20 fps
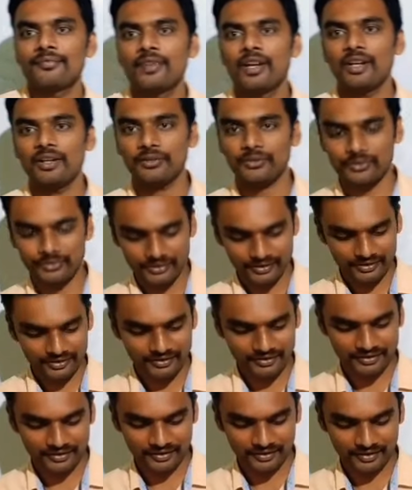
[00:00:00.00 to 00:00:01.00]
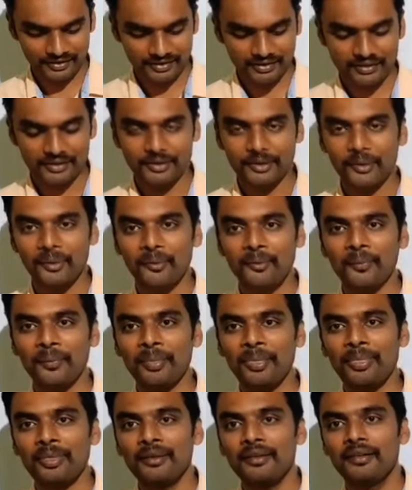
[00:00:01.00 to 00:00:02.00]
Hello students. Uh,
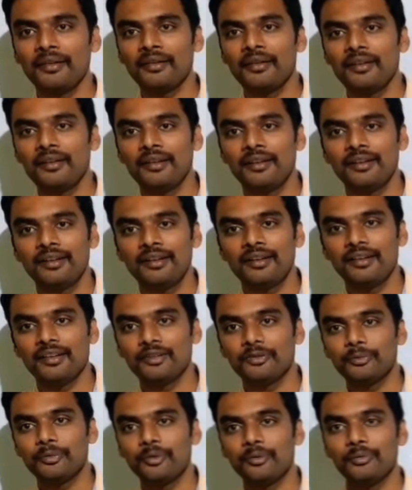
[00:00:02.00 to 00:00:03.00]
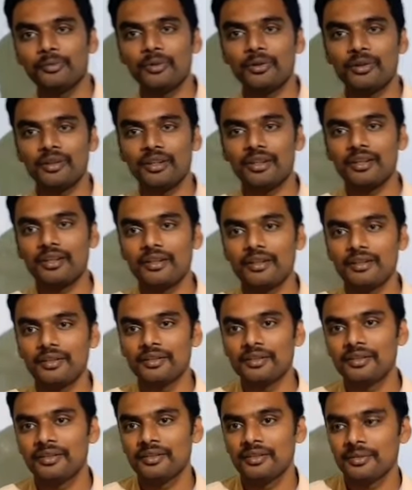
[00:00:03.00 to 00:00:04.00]
it's been more
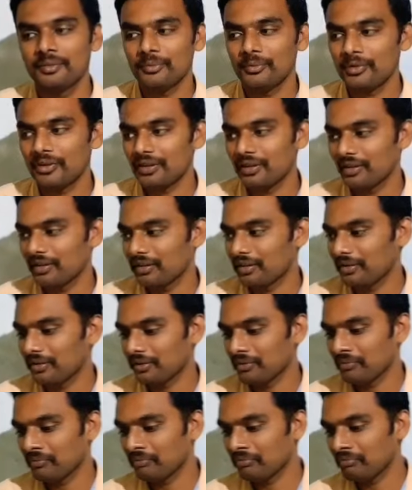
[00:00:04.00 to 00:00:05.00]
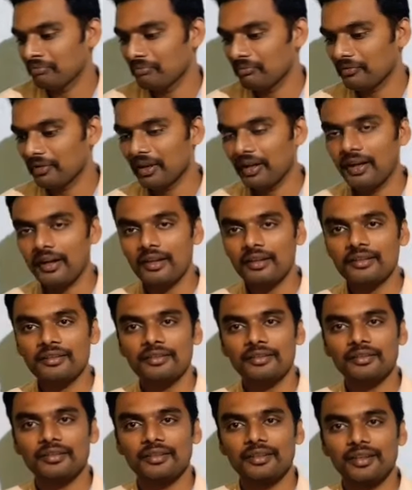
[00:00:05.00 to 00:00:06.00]
than 10
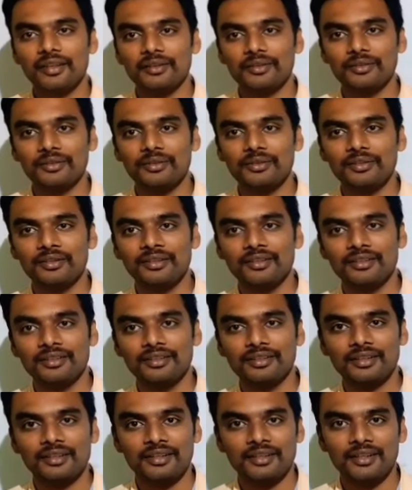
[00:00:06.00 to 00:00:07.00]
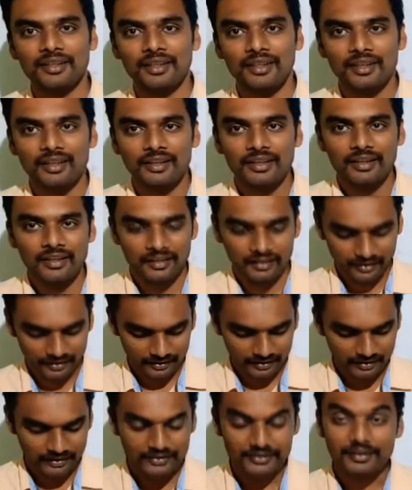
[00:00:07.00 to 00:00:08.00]
days. I couldn't
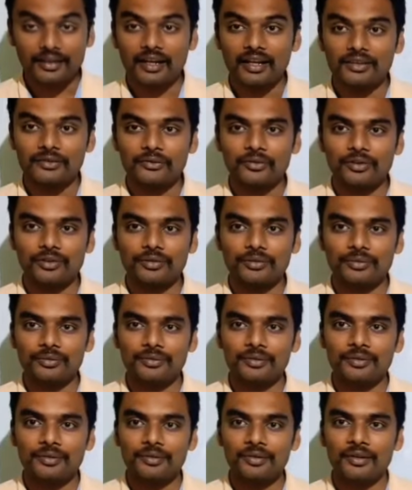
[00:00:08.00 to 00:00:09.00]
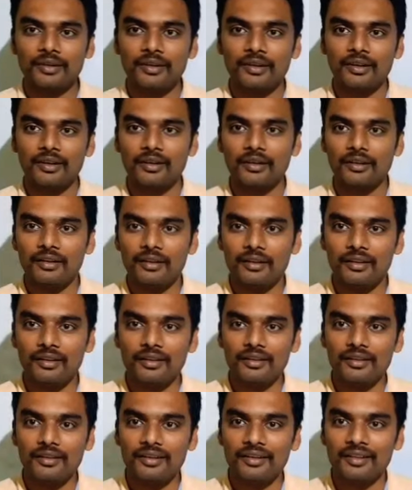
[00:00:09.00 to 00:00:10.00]
engage class for you,
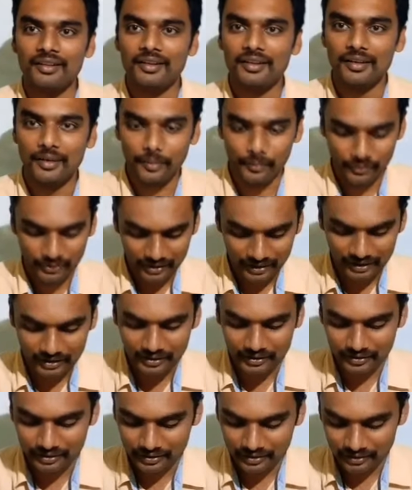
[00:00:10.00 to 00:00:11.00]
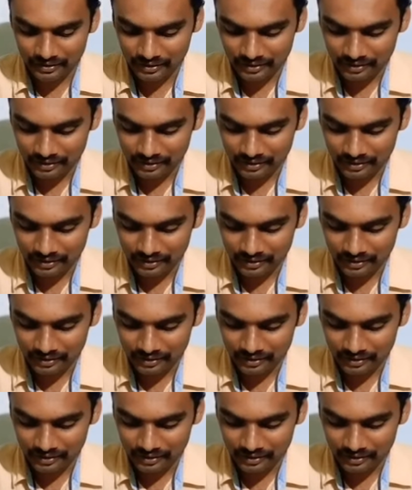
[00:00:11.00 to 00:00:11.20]
and I'm still in